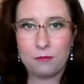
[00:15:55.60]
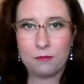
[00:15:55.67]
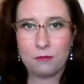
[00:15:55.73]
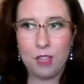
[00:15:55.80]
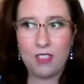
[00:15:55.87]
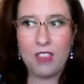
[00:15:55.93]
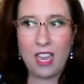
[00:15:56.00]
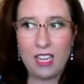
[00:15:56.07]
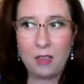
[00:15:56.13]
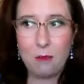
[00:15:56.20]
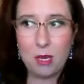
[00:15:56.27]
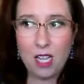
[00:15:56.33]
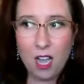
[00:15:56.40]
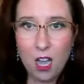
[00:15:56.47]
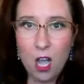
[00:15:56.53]
that they can
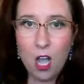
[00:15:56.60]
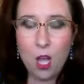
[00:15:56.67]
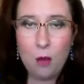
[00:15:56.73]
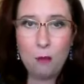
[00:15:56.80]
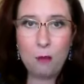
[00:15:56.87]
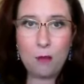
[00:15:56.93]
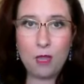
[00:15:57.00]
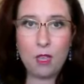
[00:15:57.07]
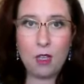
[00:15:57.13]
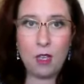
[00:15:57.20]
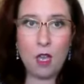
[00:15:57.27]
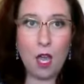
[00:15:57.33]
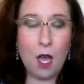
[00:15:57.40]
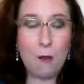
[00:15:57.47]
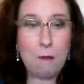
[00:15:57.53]
become
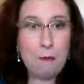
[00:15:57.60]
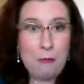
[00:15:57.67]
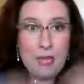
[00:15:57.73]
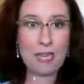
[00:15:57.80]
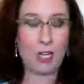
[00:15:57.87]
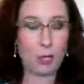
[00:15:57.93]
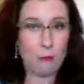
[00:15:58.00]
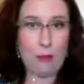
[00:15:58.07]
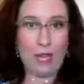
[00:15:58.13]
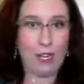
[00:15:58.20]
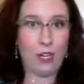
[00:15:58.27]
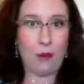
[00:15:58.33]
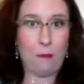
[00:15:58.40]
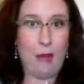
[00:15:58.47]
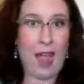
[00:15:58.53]
a bigger
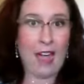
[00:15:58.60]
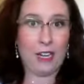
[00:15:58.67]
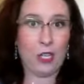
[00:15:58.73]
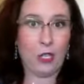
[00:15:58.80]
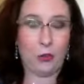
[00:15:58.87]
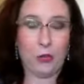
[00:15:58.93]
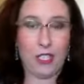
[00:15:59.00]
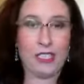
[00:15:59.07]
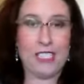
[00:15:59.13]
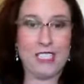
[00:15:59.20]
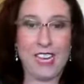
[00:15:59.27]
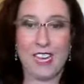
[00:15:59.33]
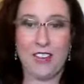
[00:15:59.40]
better badder real estate